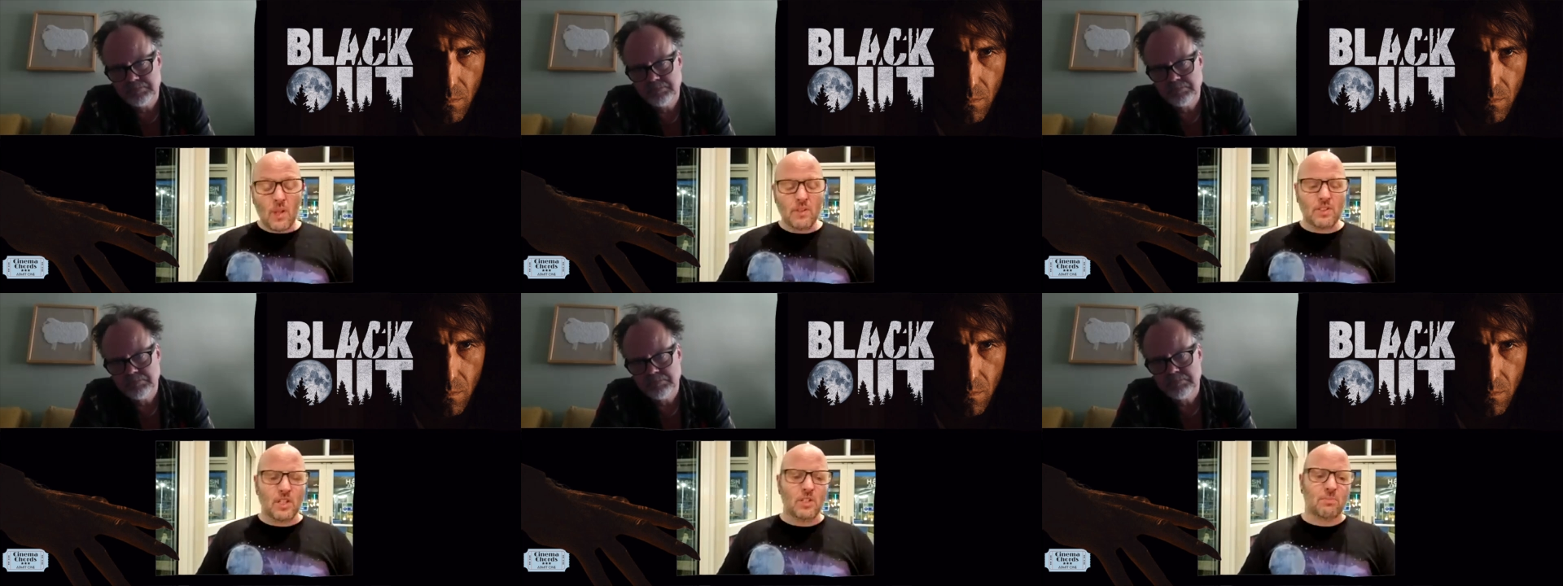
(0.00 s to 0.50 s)

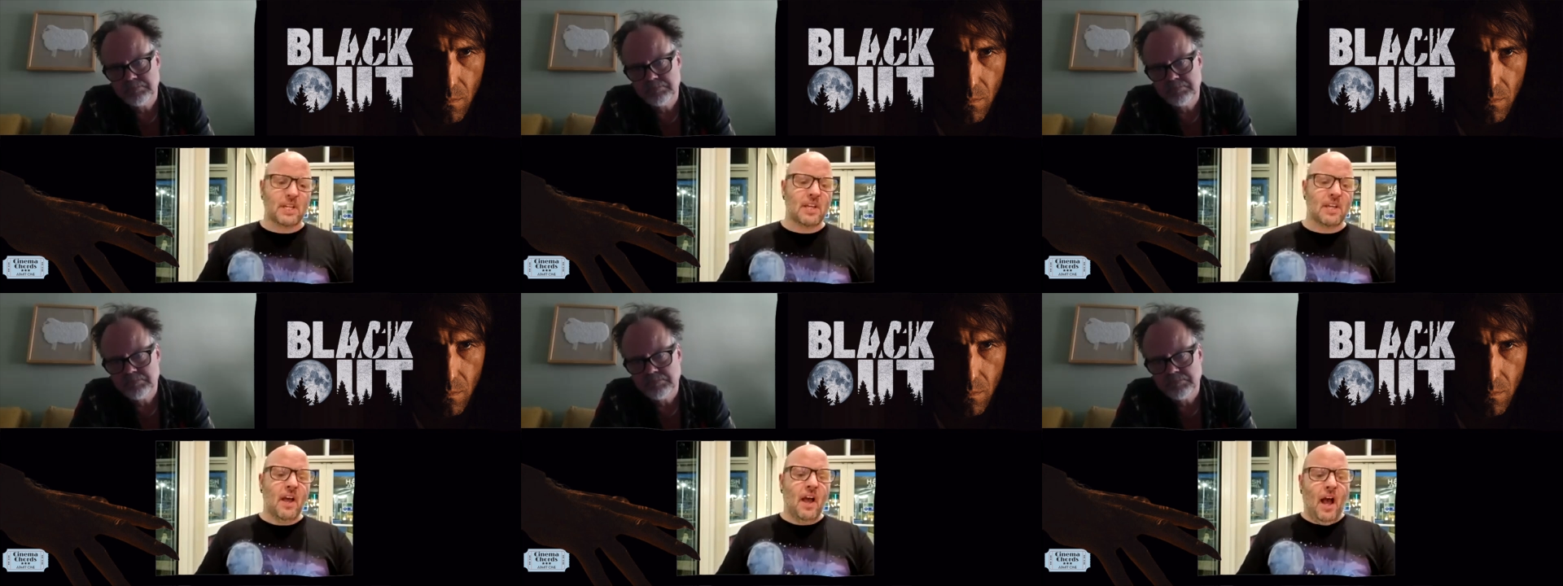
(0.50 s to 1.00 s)
Speaker 1: Excuse me.
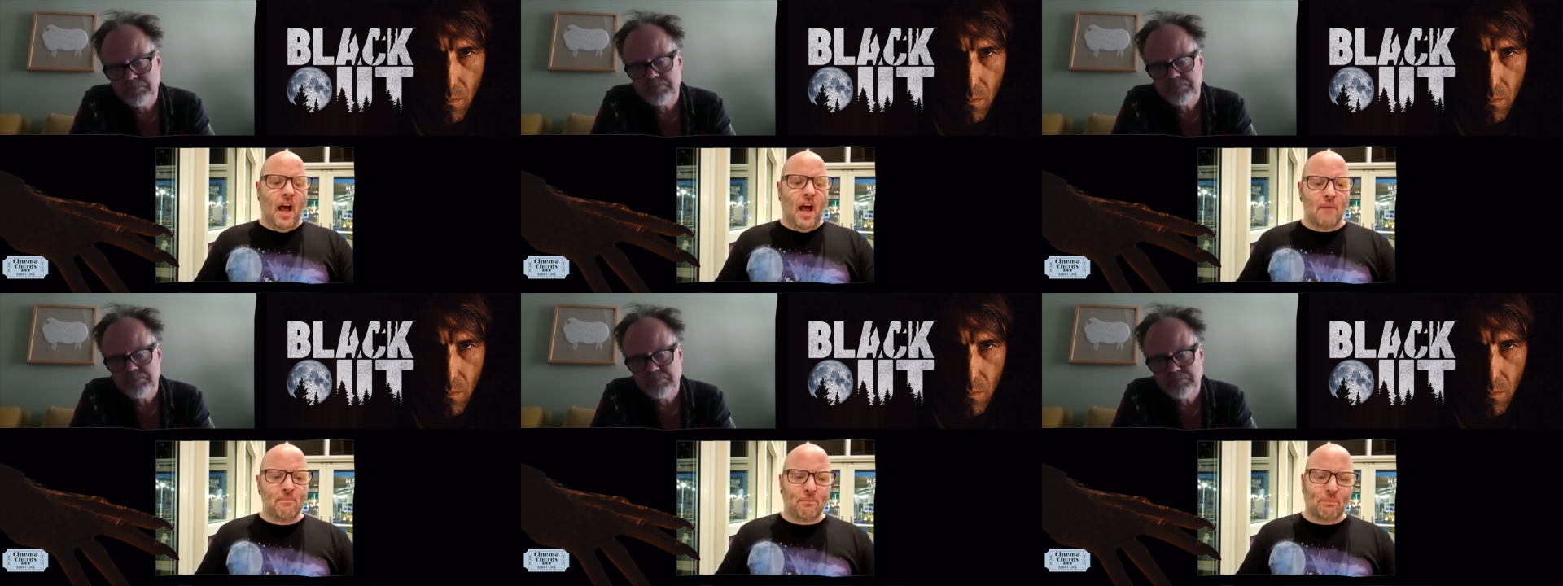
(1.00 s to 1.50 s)

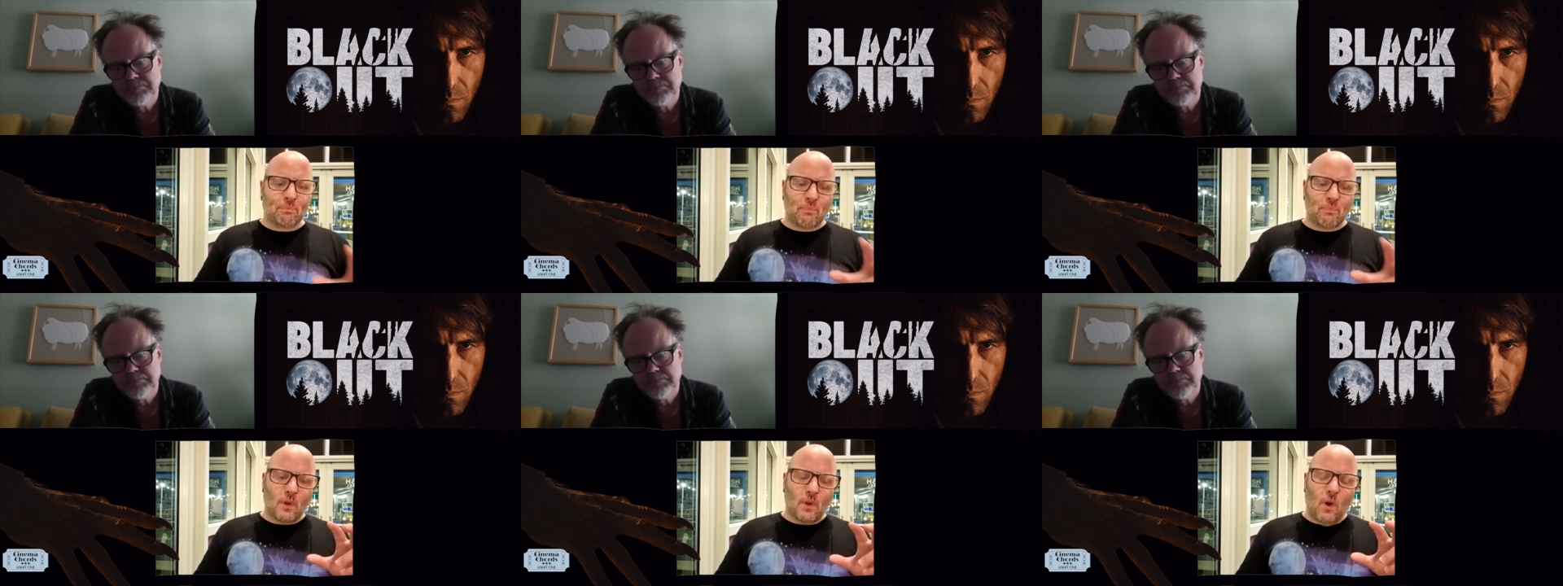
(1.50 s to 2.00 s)
Um,
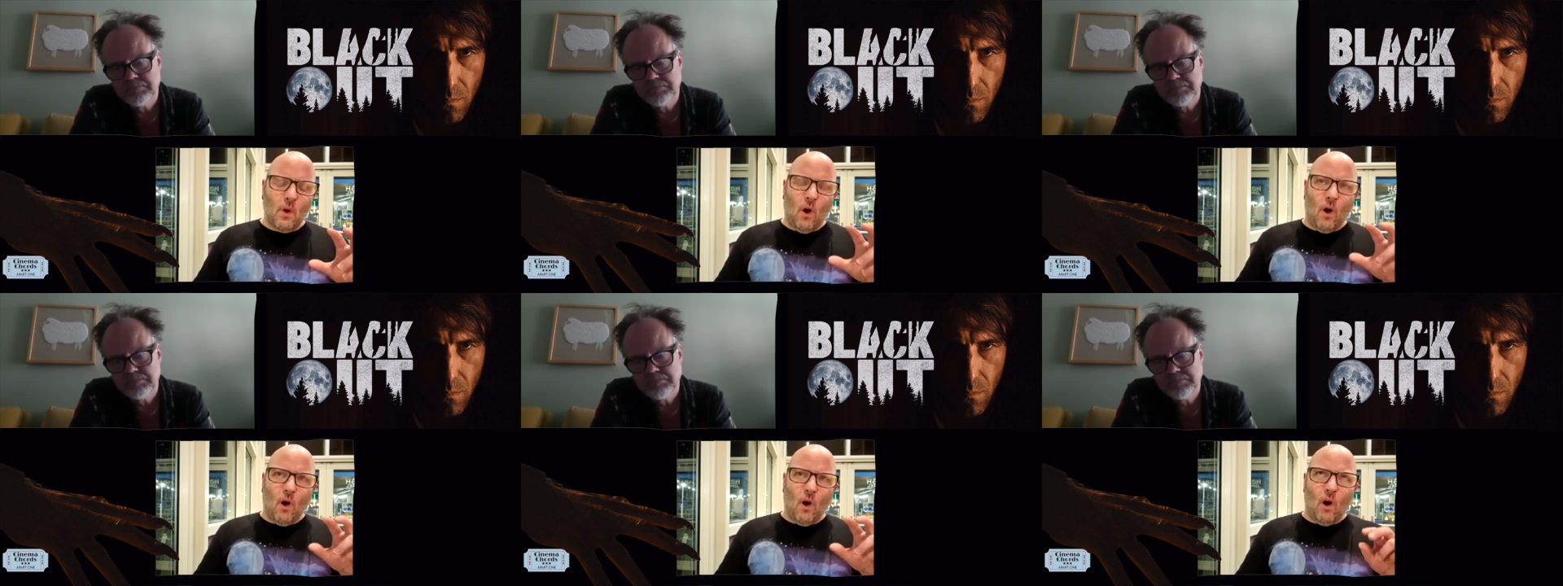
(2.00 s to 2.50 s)

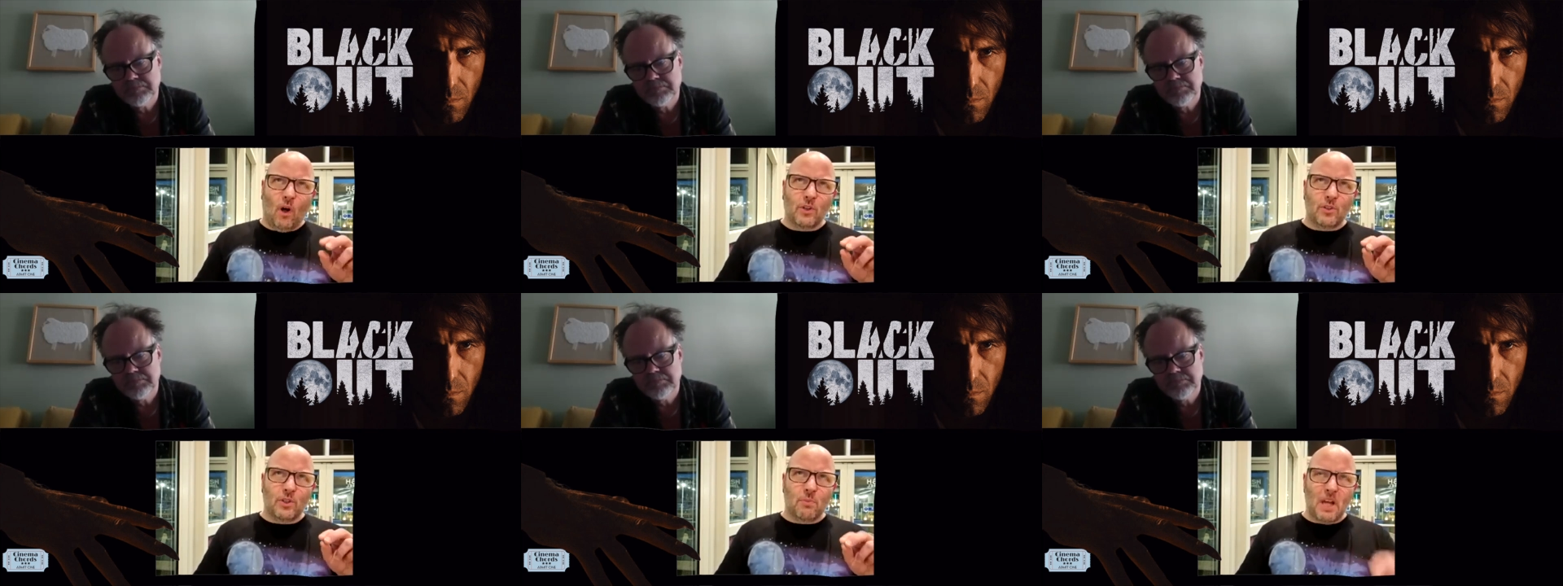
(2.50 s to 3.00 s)

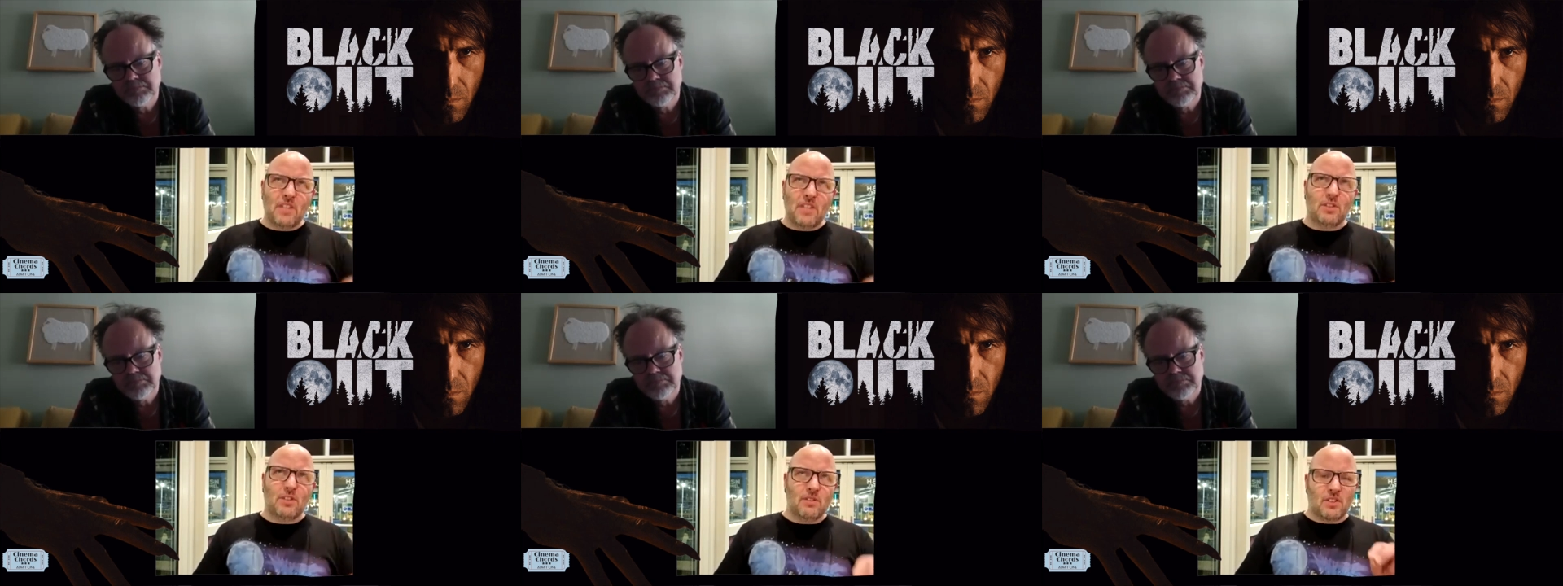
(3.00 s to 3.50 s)
you
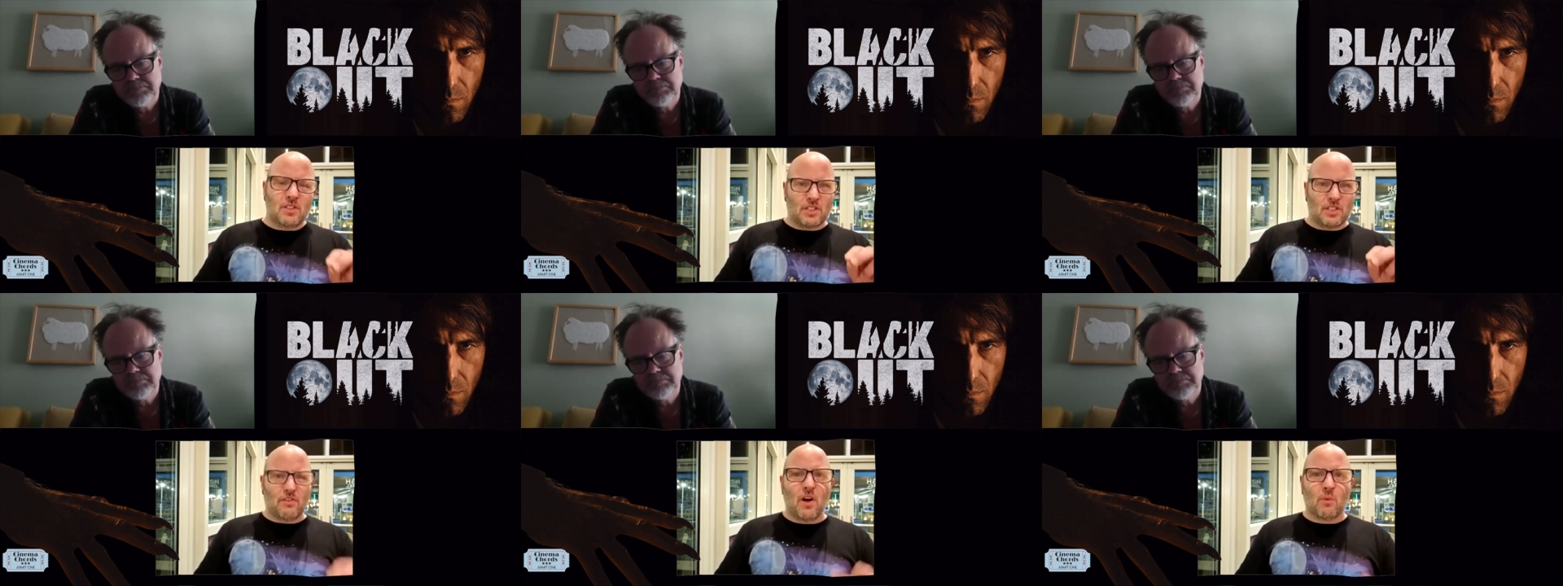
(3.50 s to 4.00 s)
mentioned his
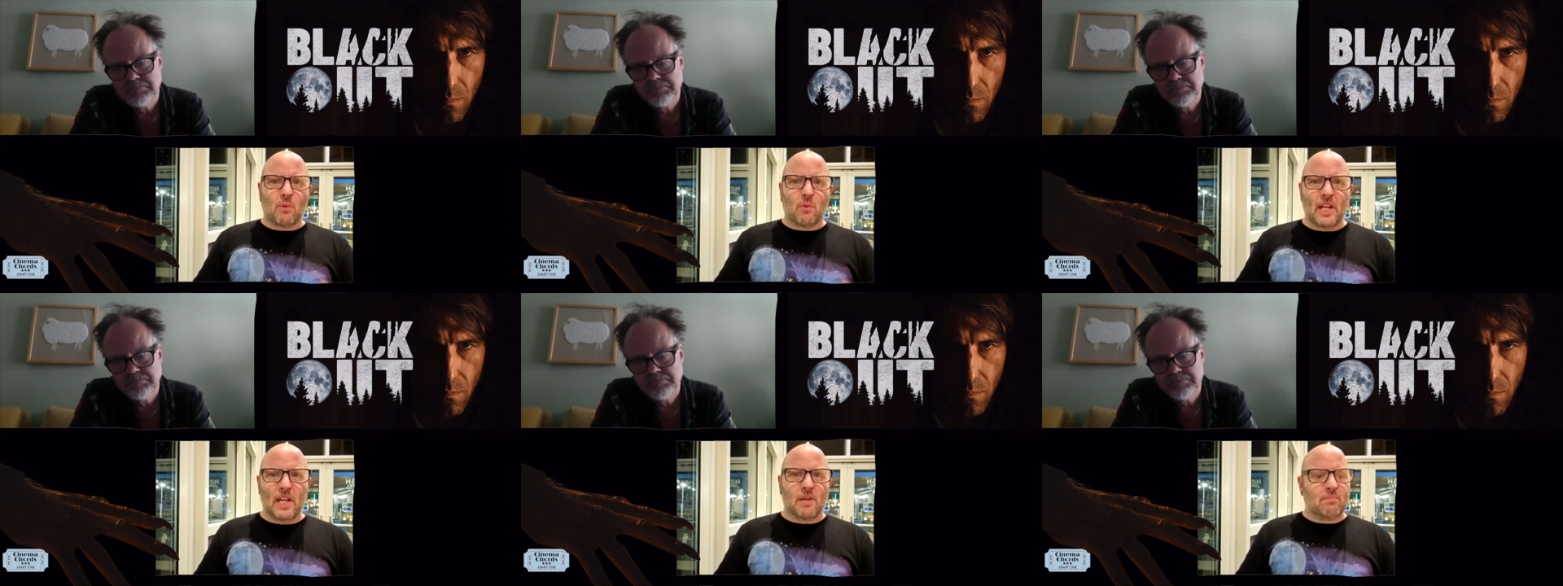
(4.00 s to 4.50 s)
father,
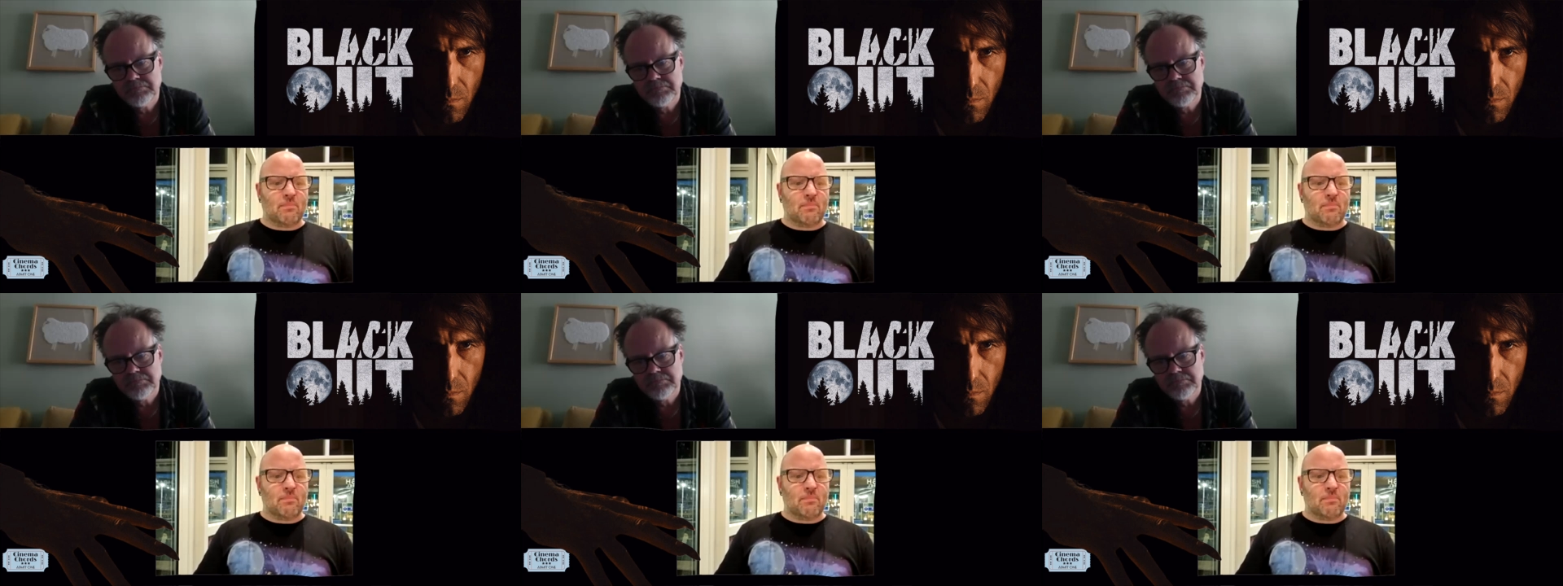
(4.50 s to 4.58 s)
William,